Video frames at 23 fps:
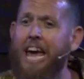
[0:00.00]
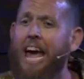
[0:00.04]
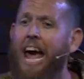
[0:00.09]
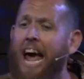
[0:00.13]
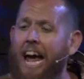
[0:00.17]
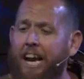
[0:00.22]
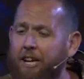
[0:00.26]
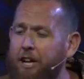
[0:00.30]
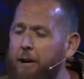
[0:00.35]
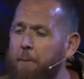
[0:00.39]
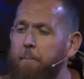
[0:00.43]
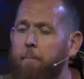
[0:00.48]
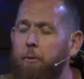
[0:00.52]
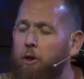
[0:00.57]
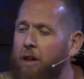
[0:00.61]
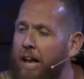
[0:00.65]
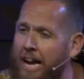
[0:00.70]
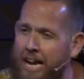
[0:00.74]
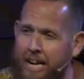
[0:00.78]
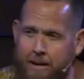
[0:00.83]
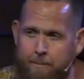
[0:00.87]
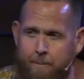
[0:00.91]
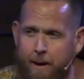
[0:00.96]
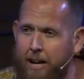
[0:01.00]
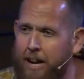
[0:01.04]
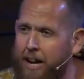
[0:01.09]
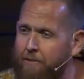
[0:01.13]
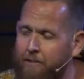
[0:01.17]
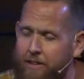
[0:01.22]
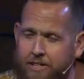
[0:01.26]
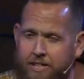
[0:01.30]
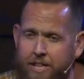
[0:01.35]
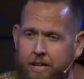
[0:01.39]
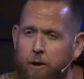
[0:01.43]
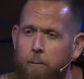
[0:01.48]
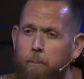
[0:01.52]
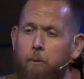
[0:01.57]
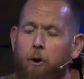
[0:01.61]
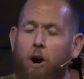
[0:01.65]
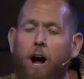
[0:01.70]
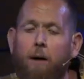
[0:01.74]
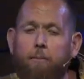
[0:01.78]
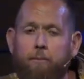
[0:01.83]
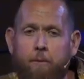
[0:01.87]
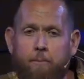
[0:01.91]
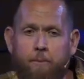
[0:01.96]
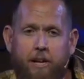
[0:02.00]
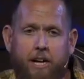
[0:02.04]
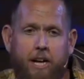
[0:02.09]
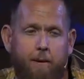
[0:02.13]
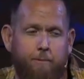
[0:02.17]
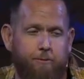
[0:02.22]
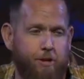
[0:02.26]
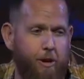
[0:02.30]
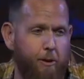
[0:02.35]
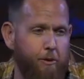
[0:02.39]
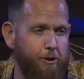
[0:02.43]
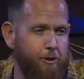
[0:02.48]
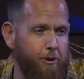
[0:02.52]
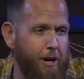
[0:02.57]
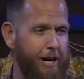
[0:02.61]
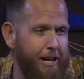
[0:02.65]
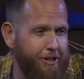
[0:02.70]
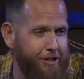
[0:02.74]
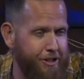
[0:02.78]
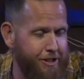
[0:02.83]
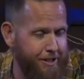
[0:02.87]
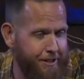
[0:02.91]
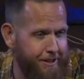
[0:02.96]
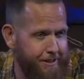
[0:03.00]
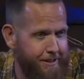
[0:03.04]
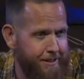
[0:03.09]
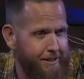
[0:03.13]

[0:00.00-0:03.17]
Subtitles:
and complain about every single problem that comes our direction.